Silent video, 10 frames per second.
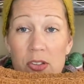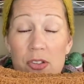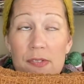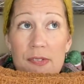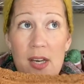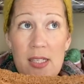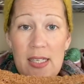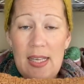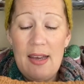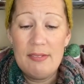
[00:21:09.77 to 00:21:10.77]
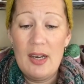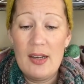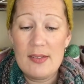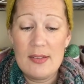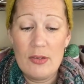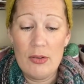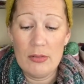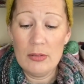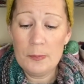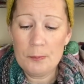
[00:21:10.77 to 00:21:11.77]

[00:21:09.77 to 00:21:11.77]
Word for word: to finally have cast it on